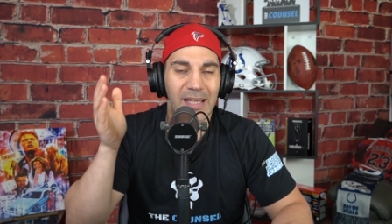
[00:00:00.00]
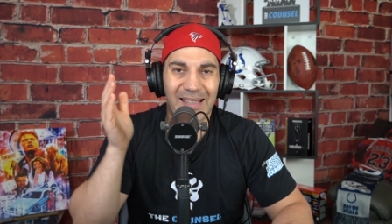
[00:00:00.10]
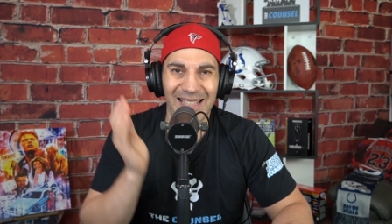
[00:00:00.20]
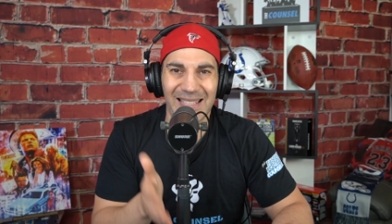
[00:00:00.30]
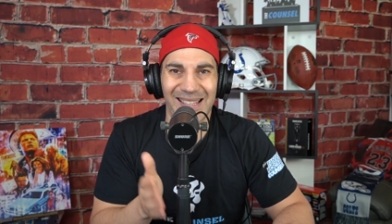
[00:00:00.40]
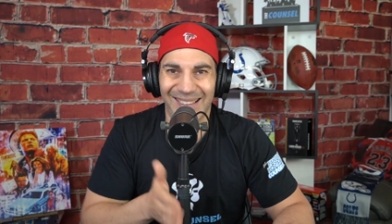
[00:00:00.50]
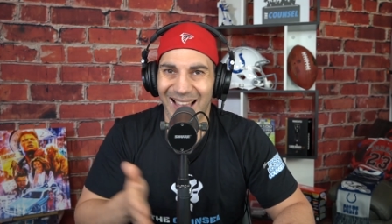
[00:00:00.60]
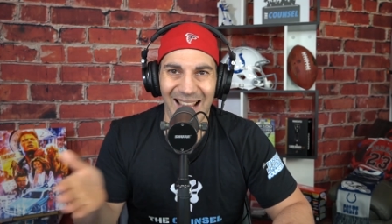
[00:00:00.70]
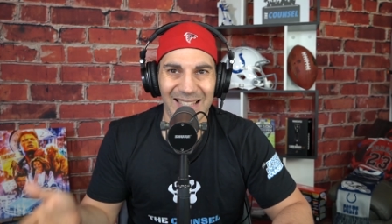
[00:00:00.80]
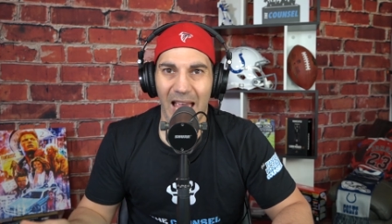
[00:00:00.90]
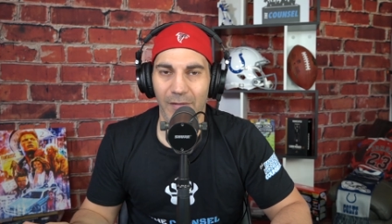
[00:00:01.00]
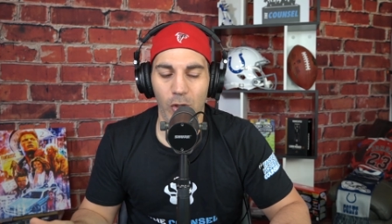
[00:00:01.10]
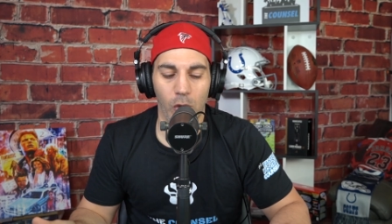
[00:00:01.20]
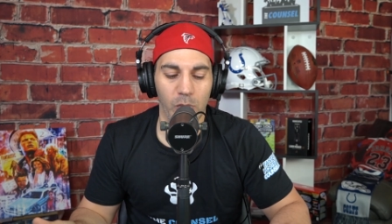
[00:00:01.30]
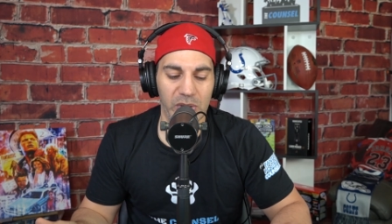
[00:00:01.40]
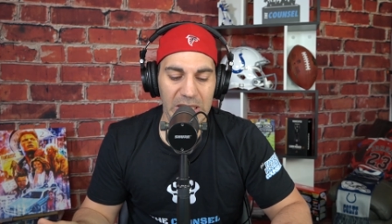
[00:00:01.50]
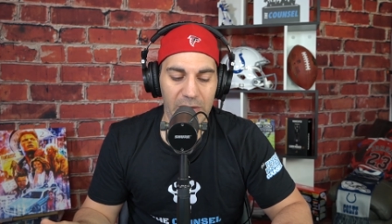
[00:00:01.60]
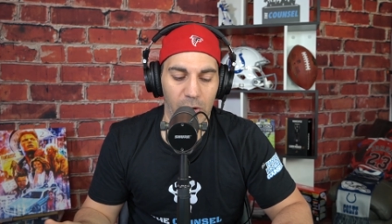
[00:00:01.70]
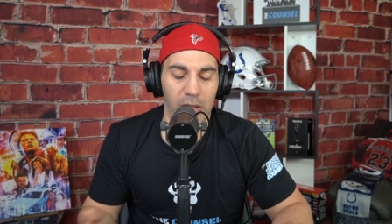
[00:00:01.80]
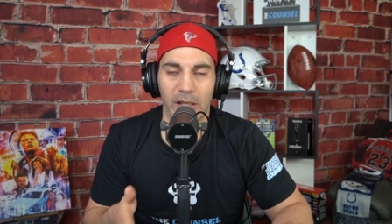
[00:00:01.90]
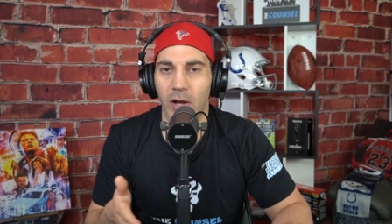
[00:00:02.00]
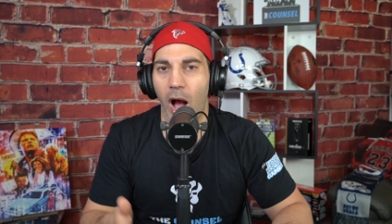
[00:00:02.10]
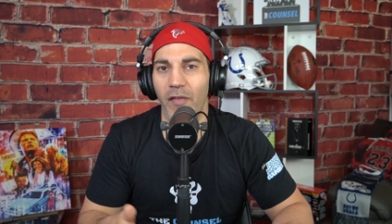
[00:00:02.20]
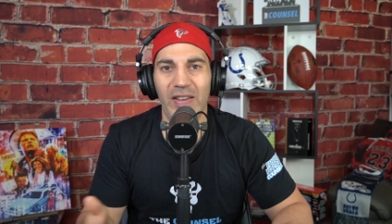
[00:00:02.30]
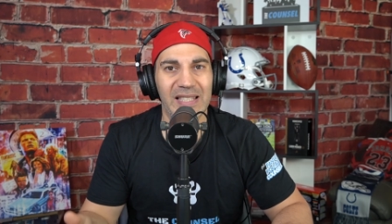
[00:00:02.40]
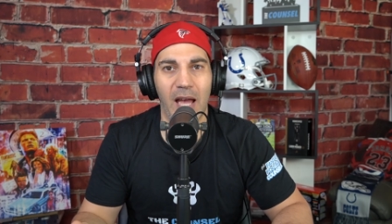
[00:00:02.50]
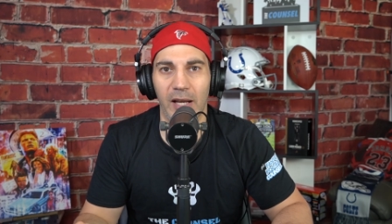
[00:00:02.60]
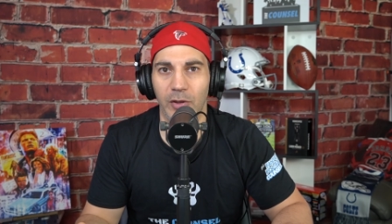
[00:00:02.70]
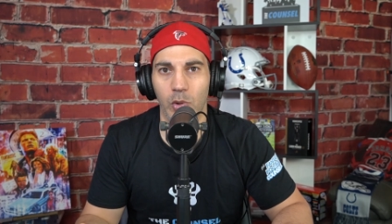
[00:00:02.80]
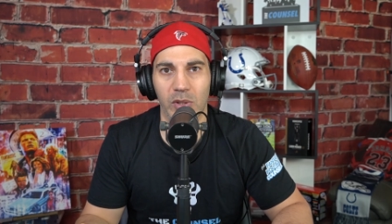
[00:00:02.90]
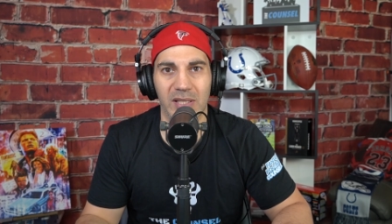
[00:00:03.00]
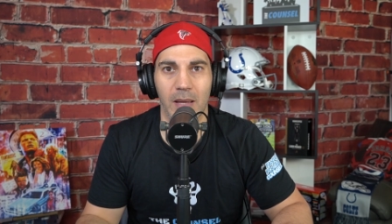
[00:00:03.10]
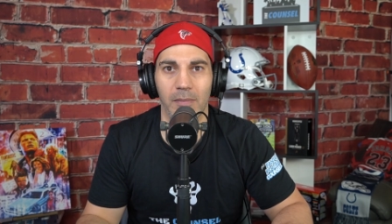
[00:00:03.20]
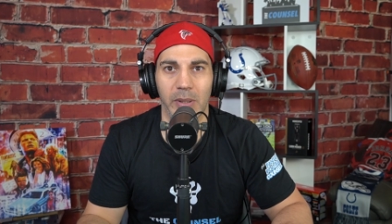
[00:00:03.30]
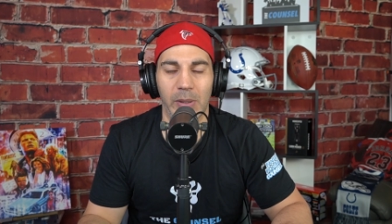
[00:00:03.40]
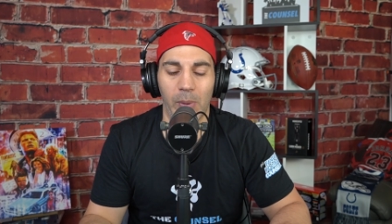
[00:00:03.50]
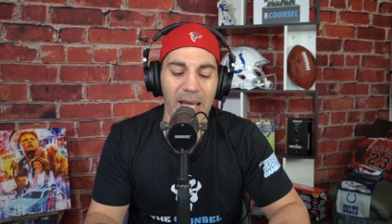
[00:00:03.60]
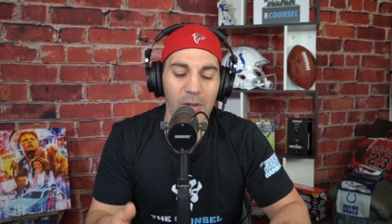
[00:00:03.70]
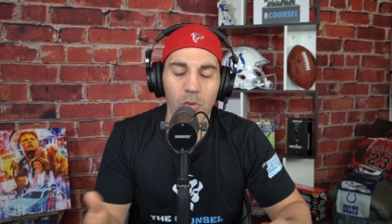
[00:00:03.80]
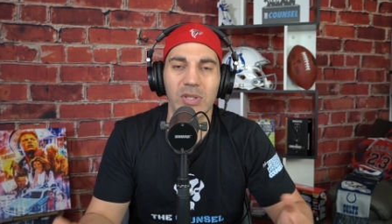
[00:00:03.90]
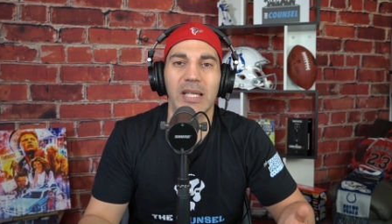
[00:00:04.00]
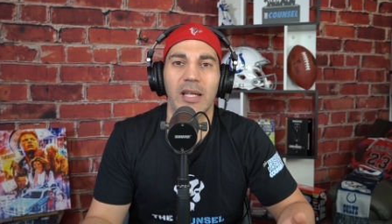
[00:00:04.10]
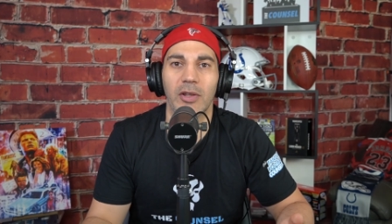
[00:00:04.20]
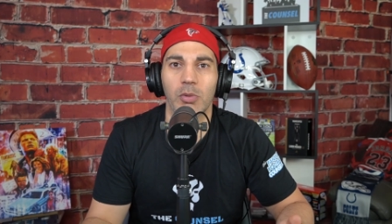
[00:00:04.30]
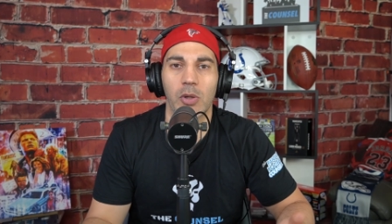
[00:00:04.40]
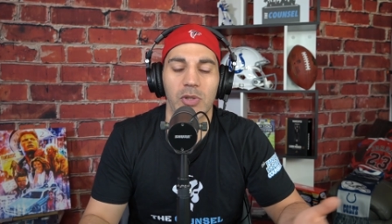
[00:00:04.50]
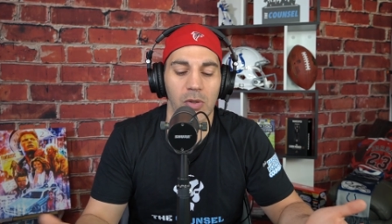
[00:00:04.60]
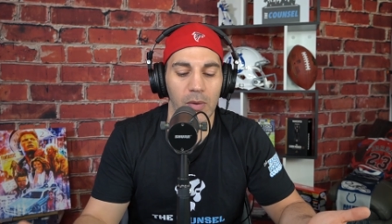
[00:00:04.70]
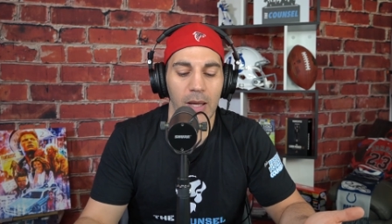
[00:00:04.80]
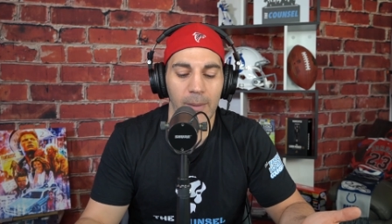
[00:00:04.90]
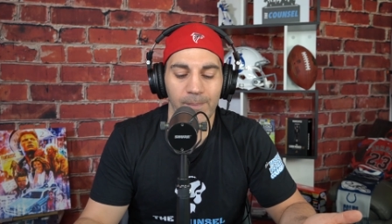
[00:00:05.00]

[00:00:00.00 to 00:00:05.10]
Listen, the Lions have no receiver. Goff has got to throw to somebody, right? Who's he going to throw to?